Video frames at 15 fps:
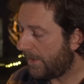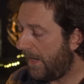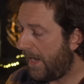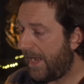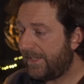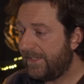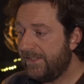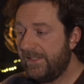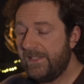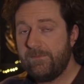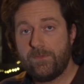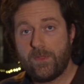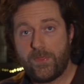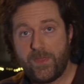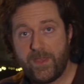I can leave
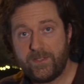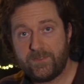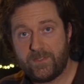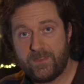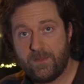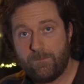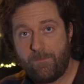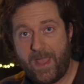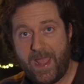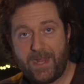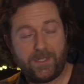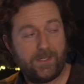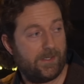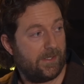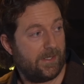the things in the
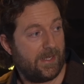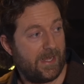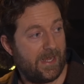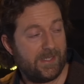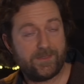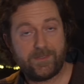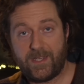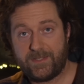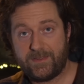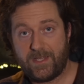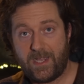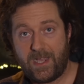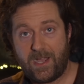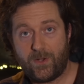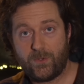back inside the
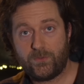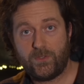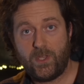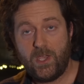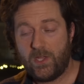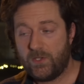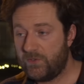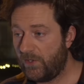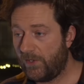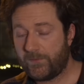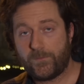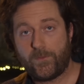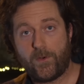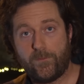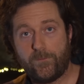house just
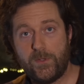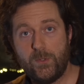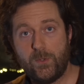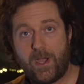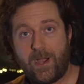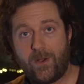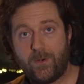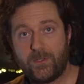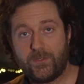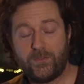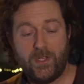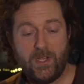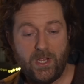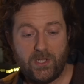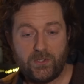for a few hours
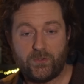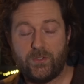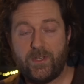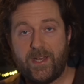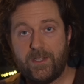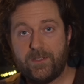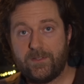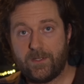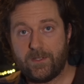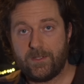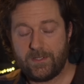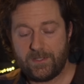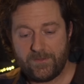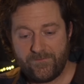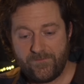to let it
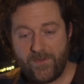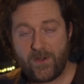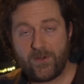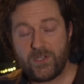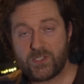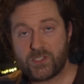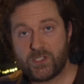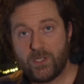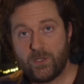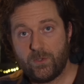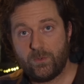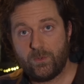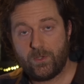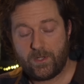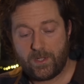very
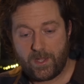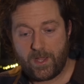slow